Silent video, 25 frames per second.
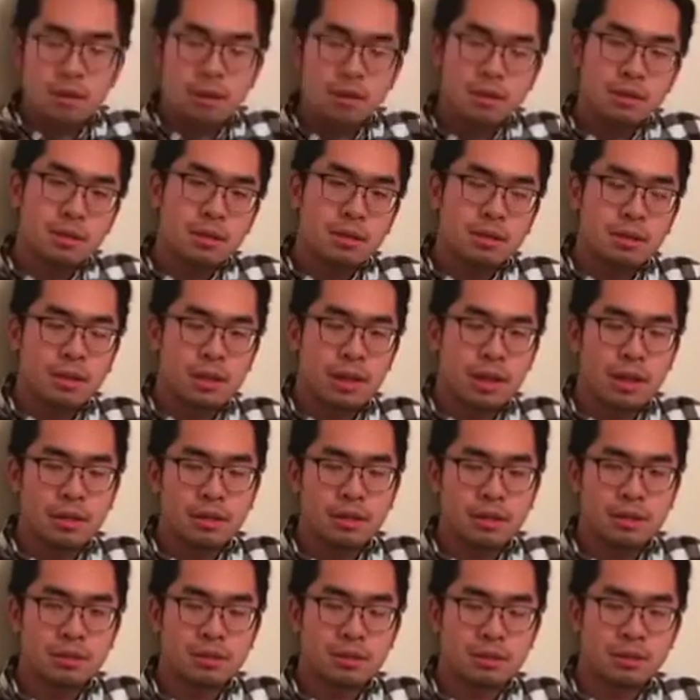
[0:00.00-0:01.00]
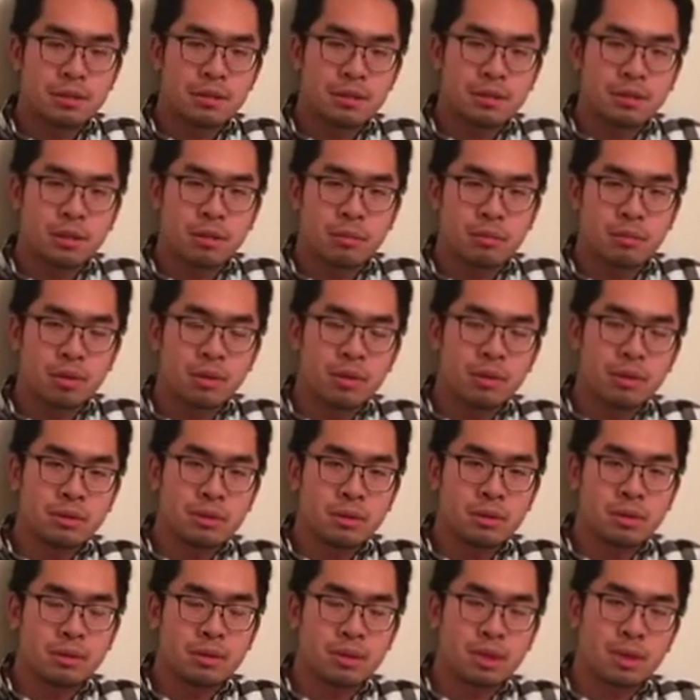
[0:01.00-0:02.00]
This intonation system
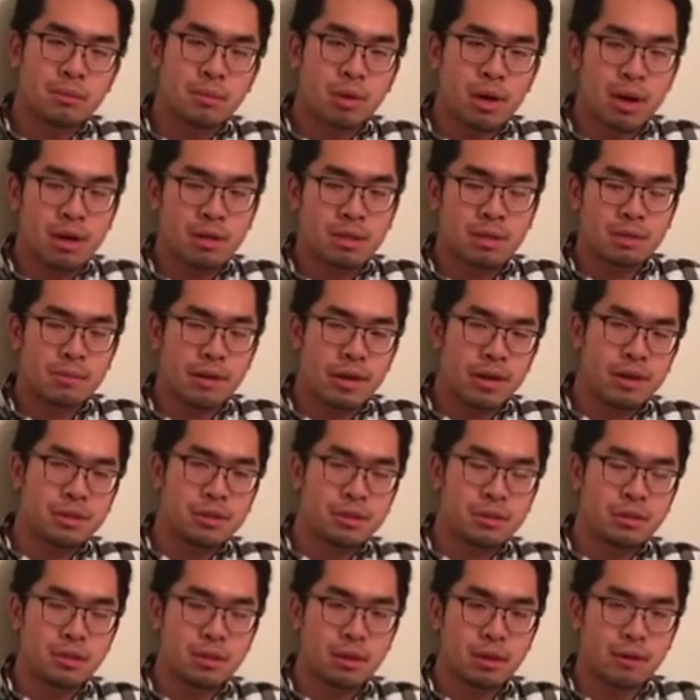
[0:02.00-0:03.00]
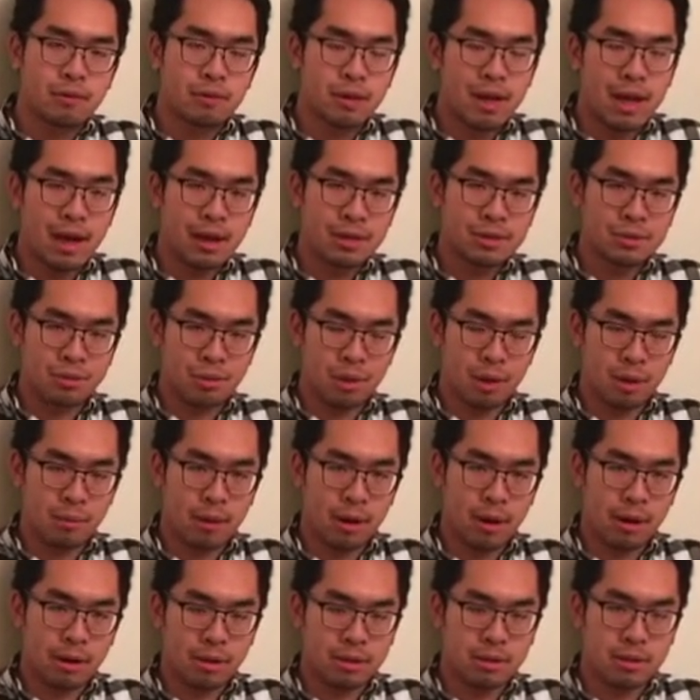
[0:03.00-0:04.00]
produces an approximation of an actual
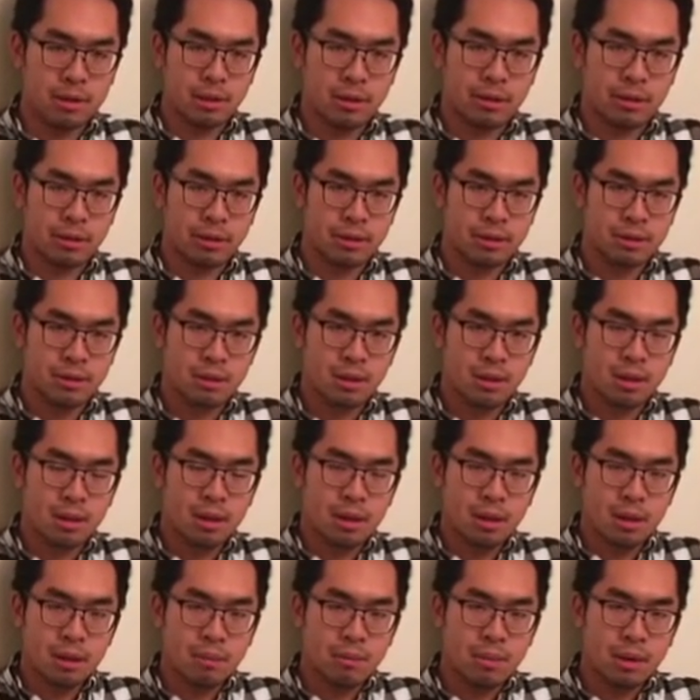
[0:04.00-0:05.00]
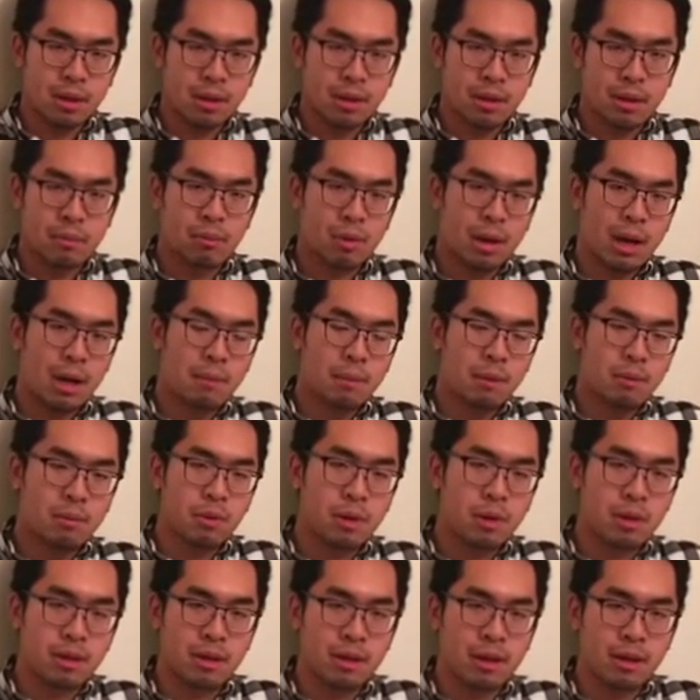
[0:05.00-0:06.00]
harmonic series, but the problem
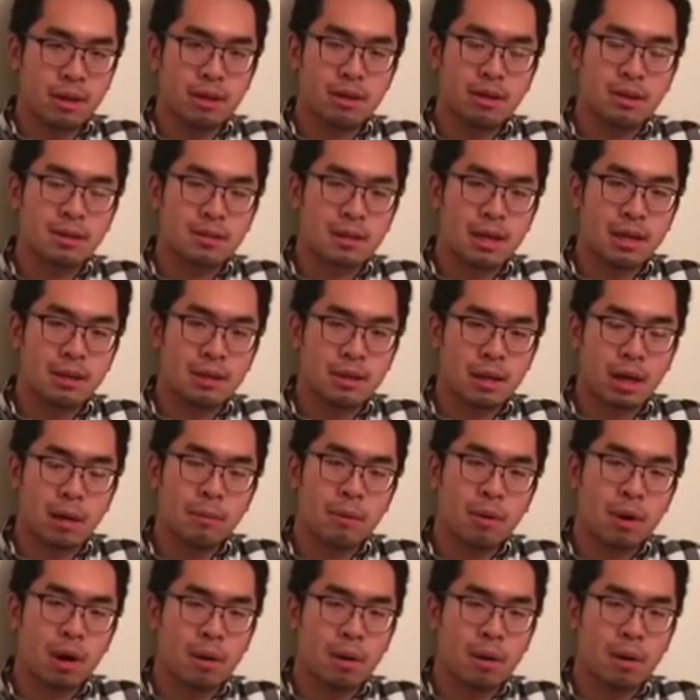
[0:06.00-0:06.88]
with it is that the upper